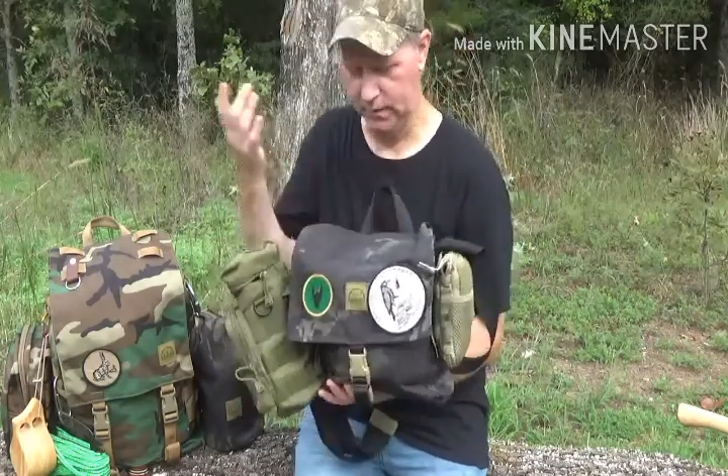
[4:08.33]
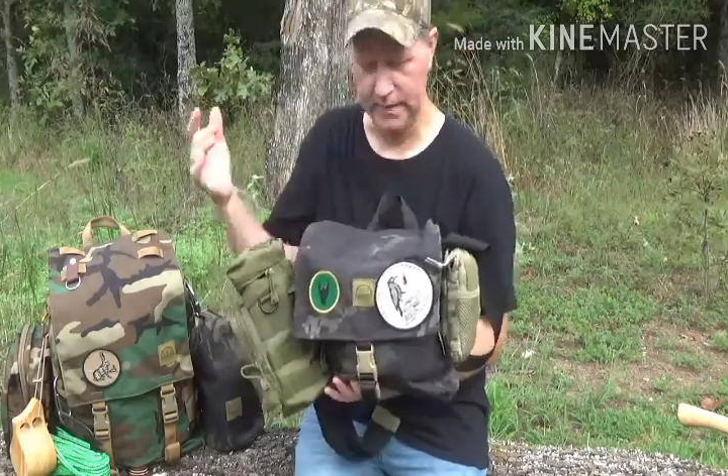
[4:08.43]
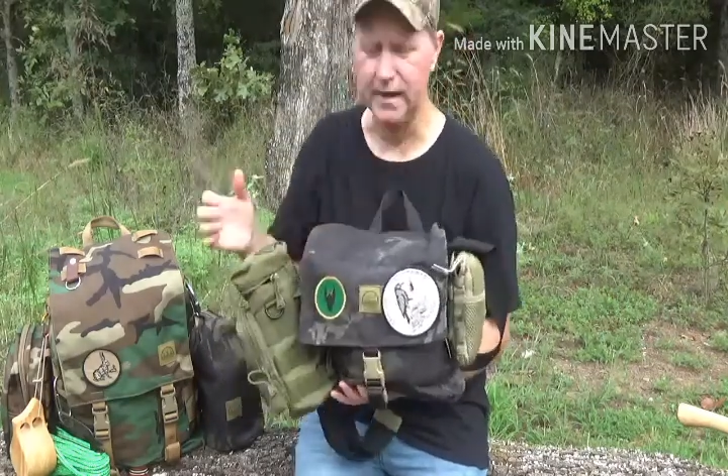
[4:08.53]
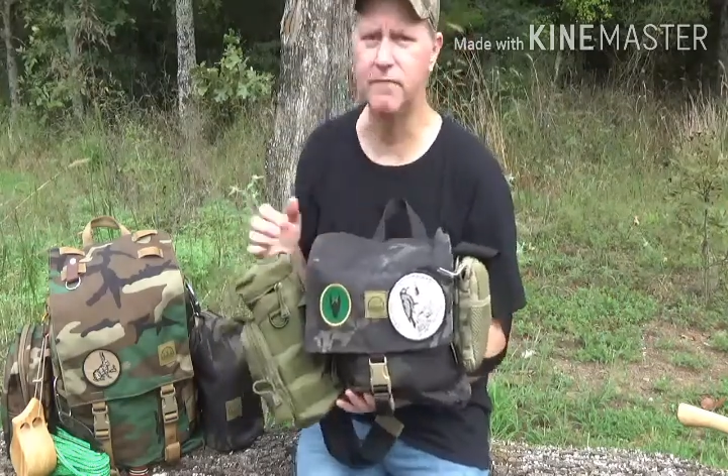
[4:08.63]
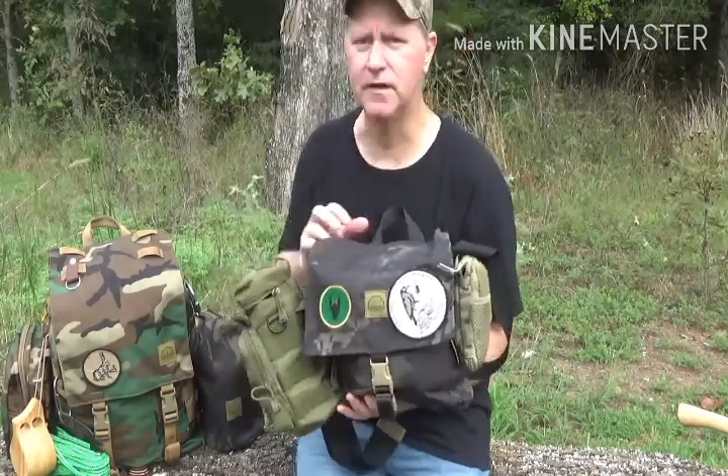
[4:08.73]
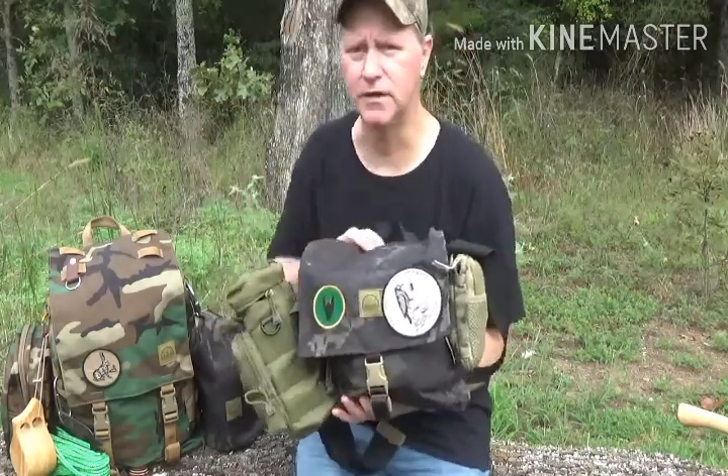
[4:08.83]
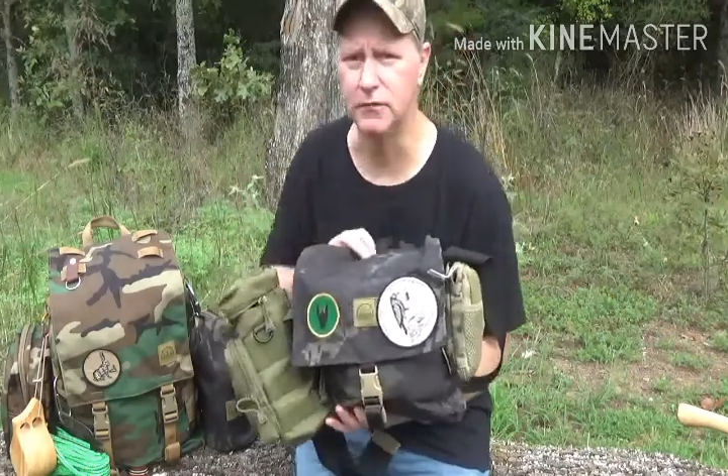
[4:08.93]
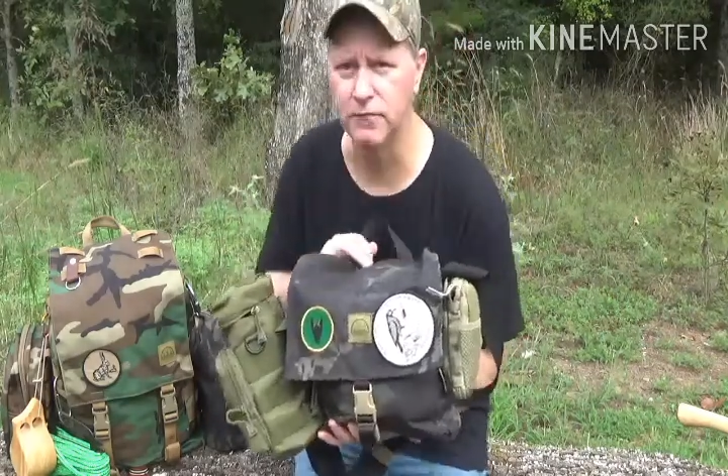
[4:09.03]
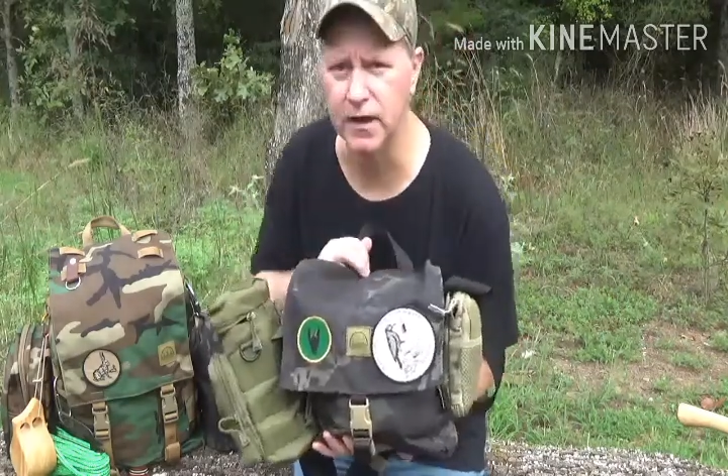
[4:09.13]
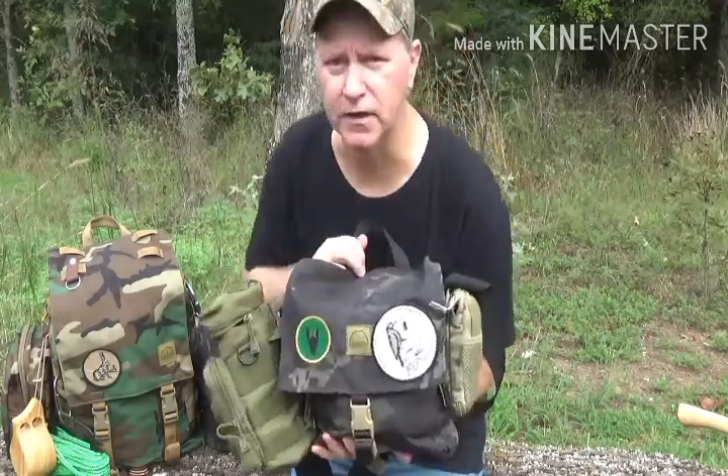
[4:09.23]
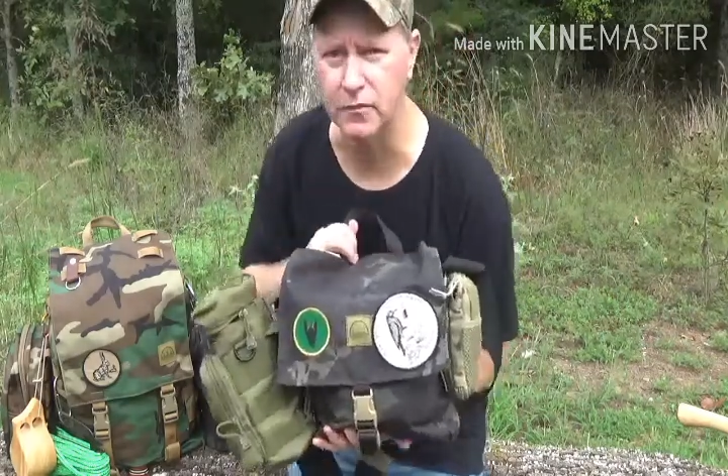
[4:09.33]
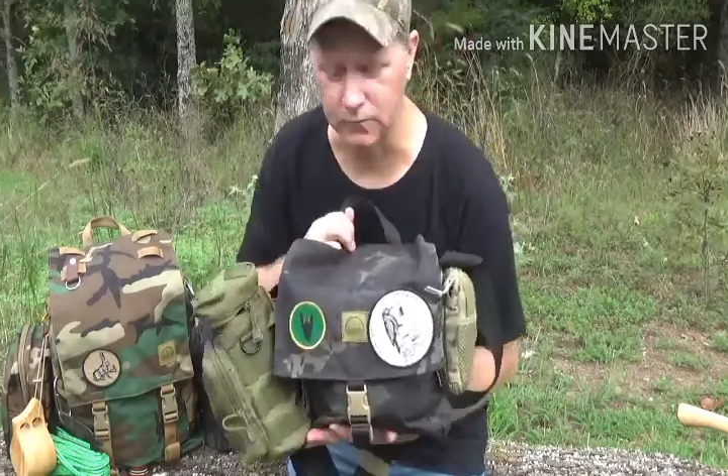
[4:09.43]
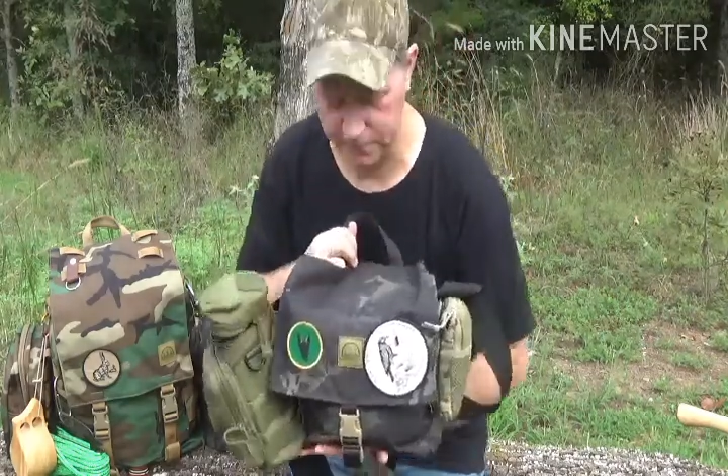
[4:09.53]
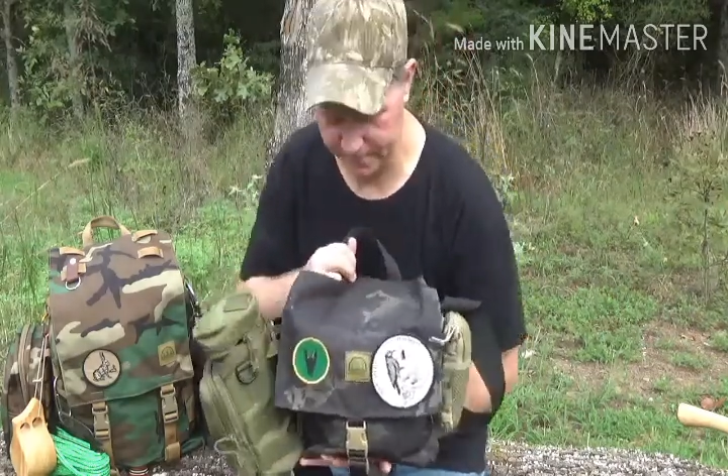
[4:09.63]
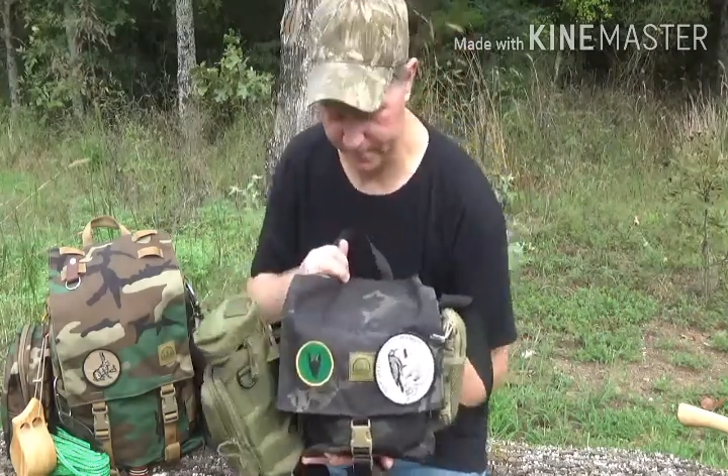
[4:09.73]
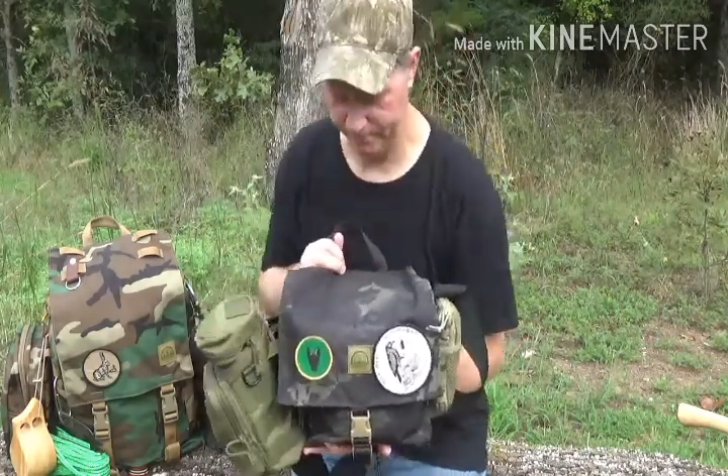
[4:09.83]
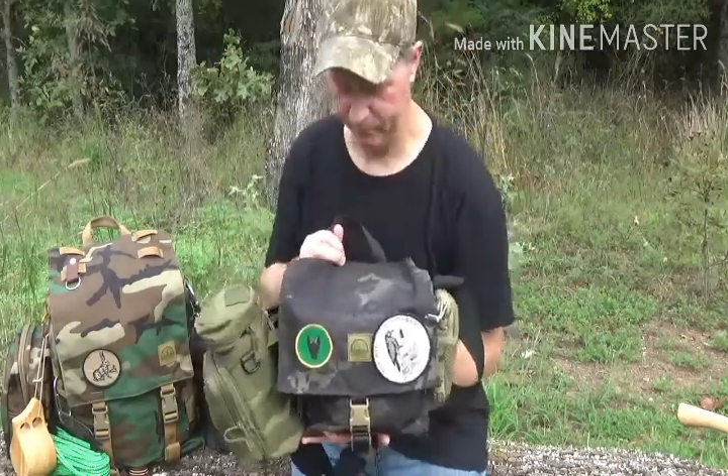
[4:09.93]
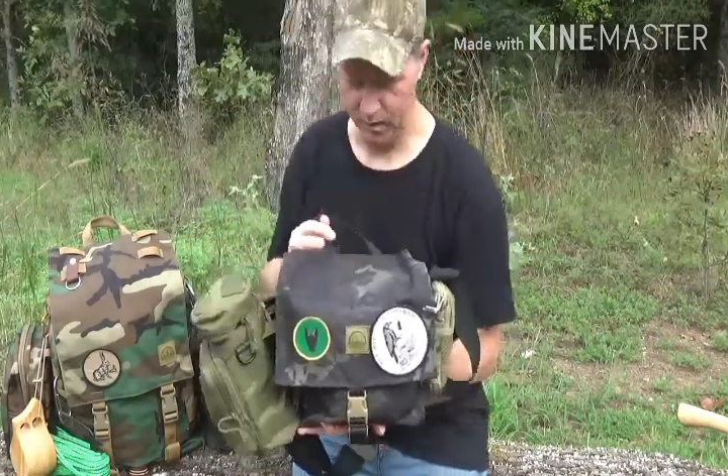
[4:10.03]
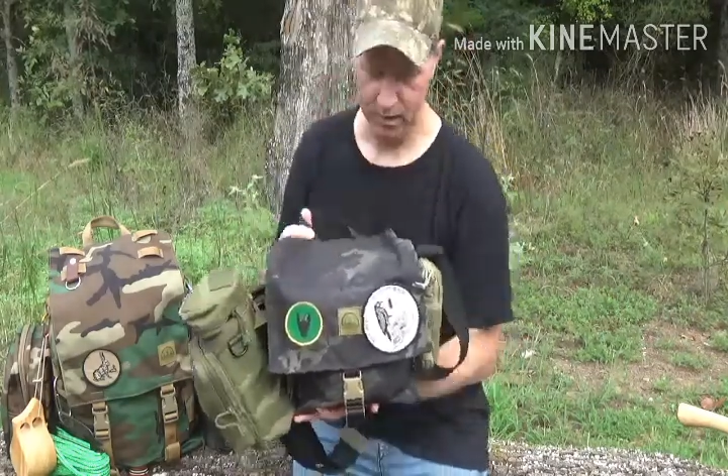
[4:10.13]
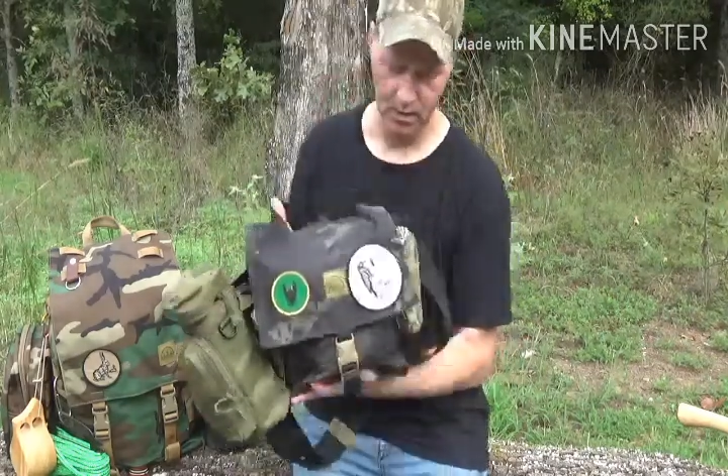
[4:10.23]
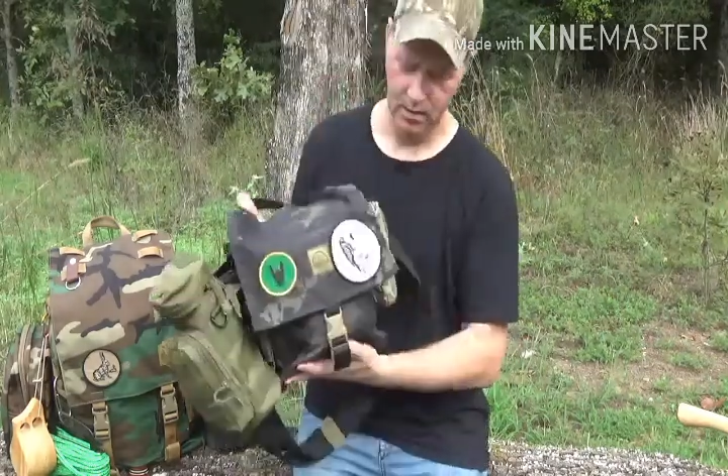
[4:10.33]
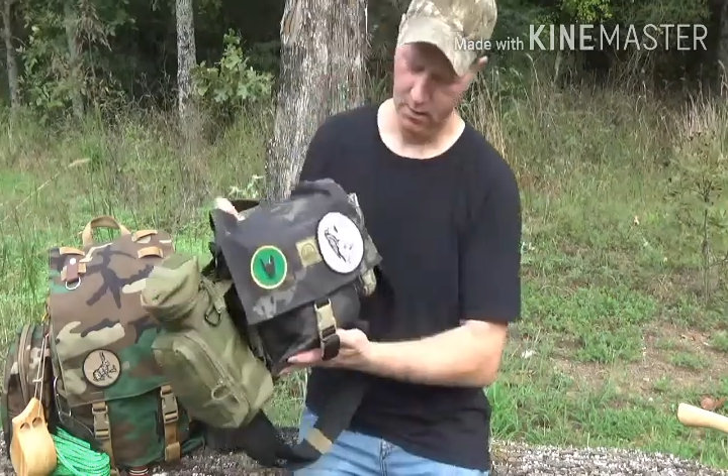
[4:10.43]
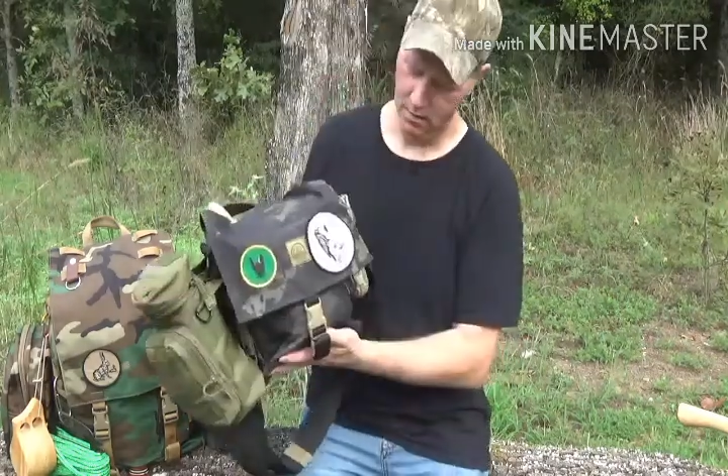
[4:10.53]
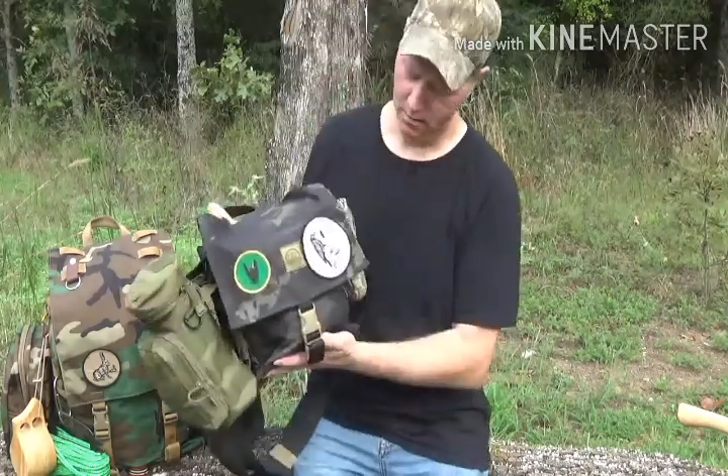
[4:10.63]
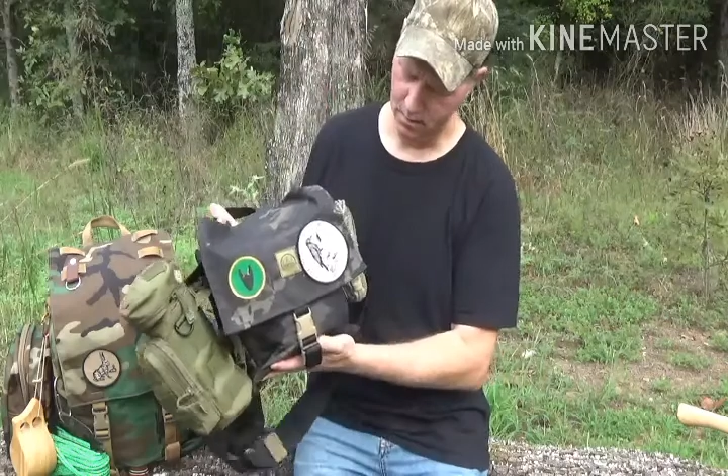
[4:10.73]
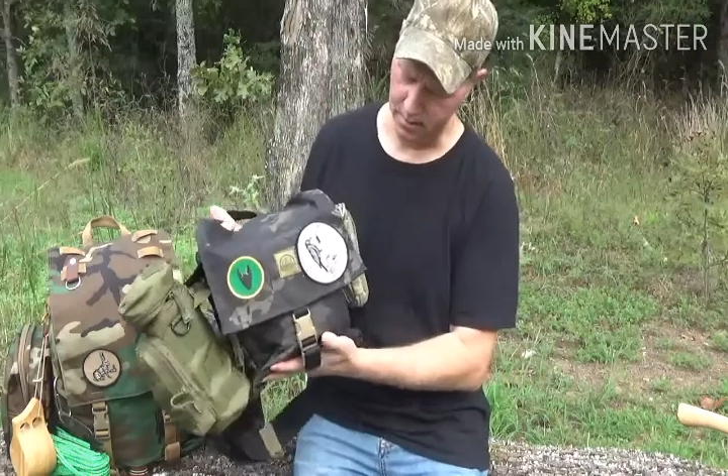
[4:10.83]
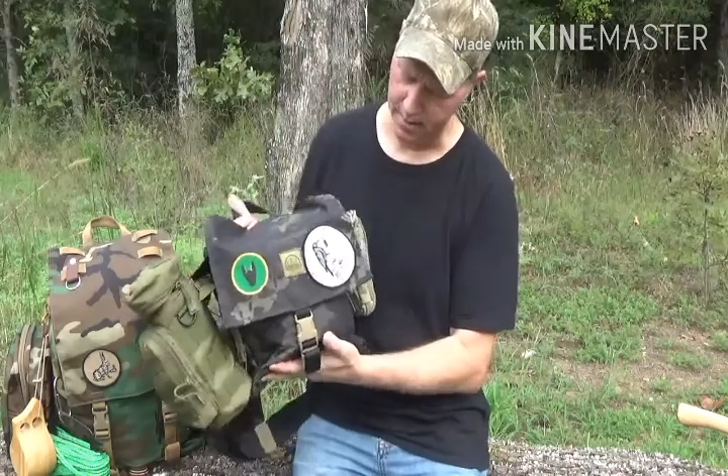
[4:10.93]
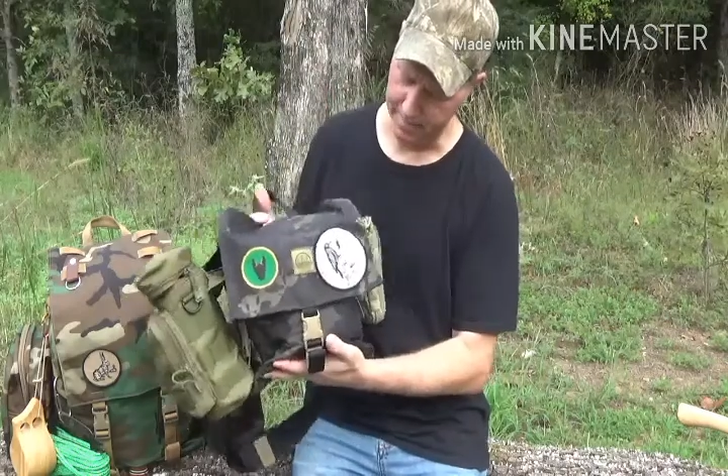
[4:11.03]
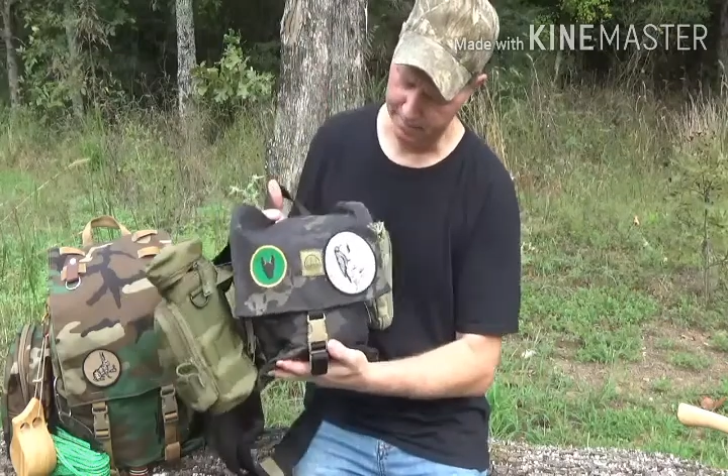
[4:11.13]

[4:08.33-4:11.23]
even in your vehicle. All right,